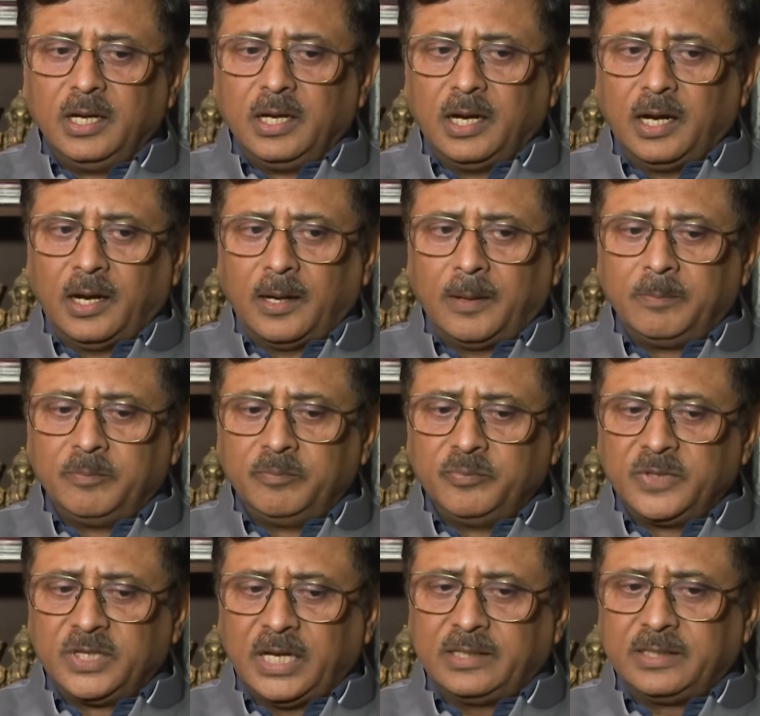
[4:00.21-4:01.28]

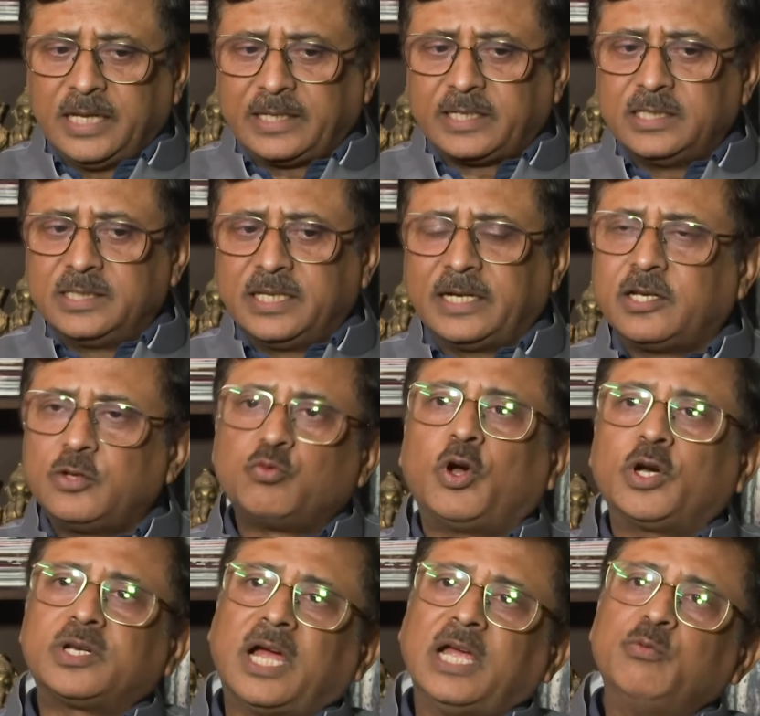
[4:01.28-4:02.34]
That is
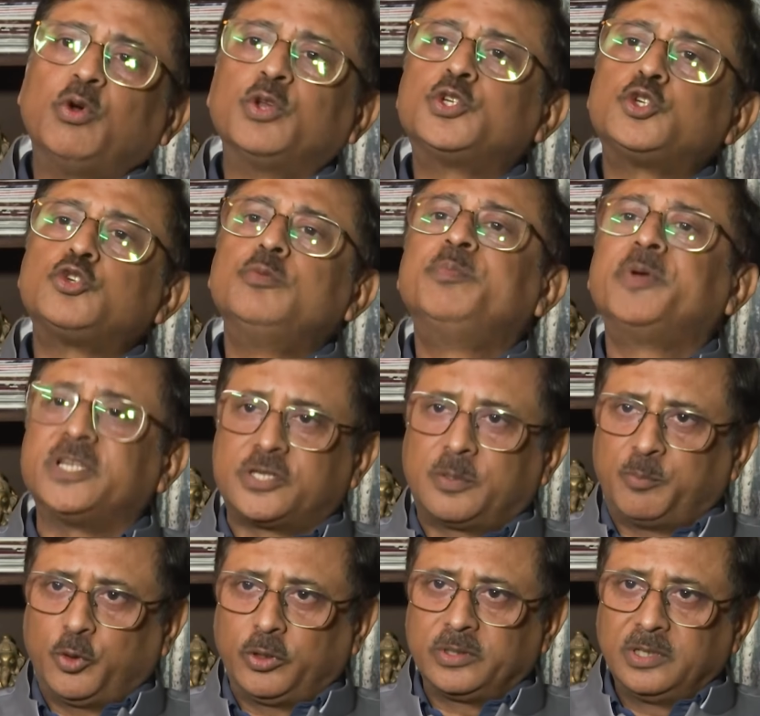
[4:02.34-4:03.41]
what I wanted to impress
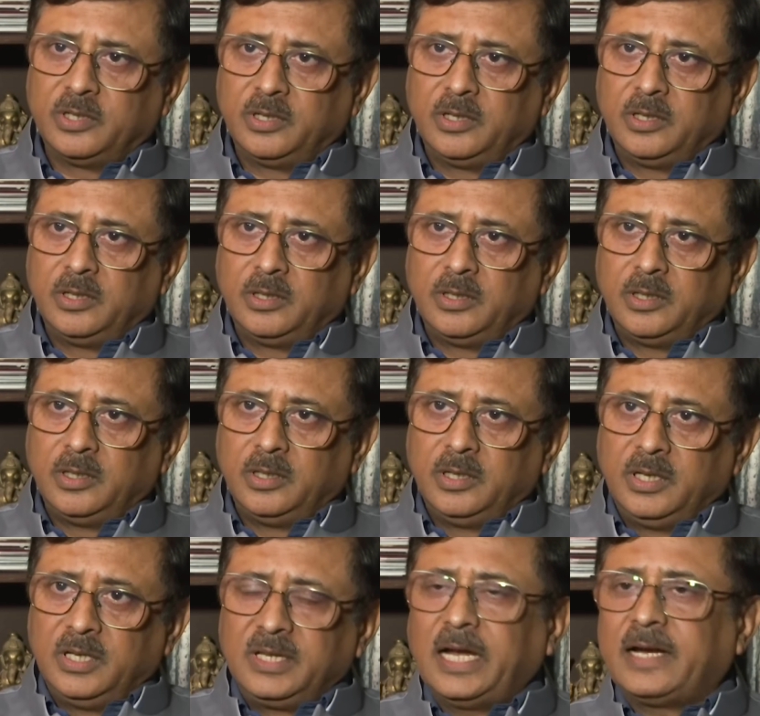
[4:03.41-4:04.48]
upon,
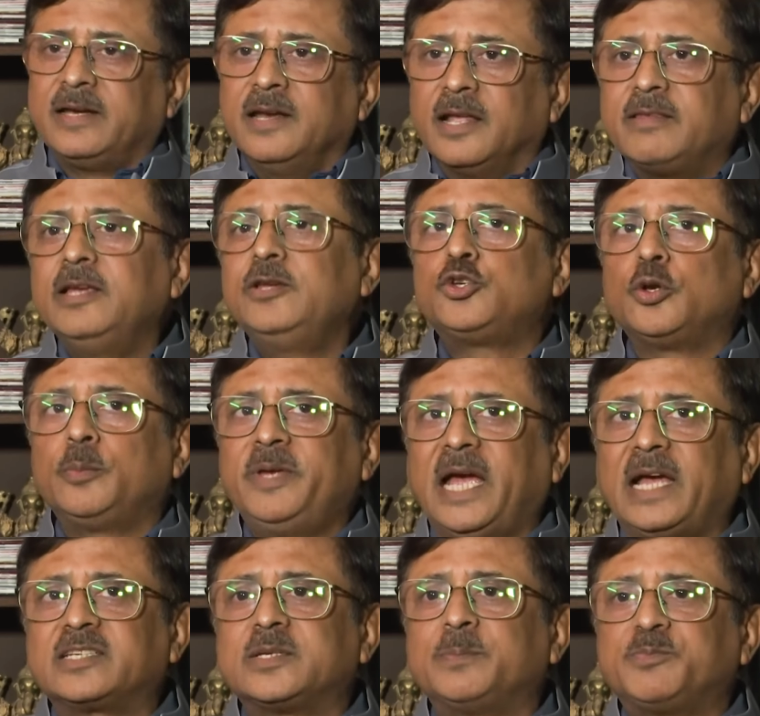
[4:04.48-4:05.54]
that nothing should be
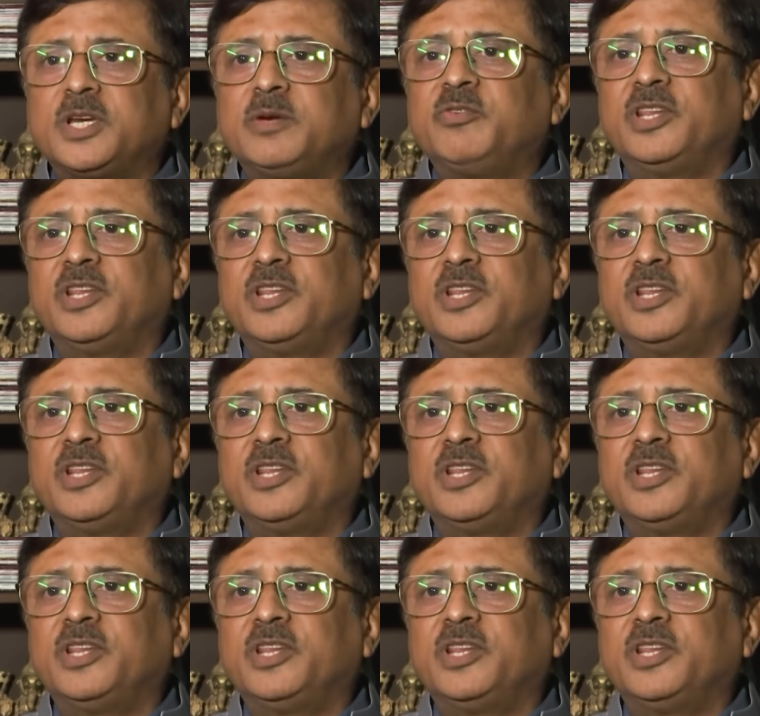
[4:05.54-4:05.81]
accepted